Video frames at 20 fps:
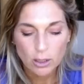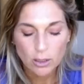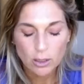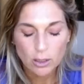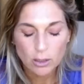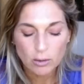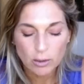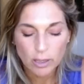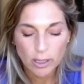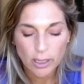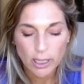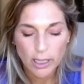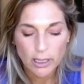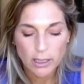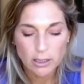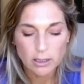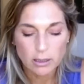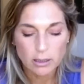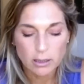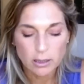You know,
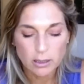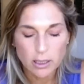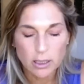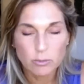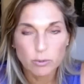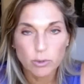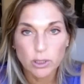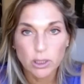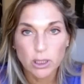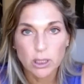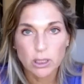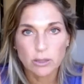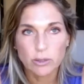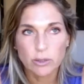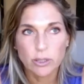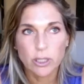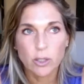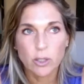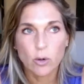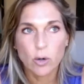it, it's a really
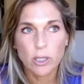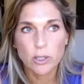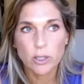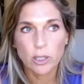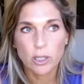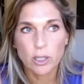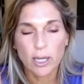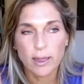interesting question.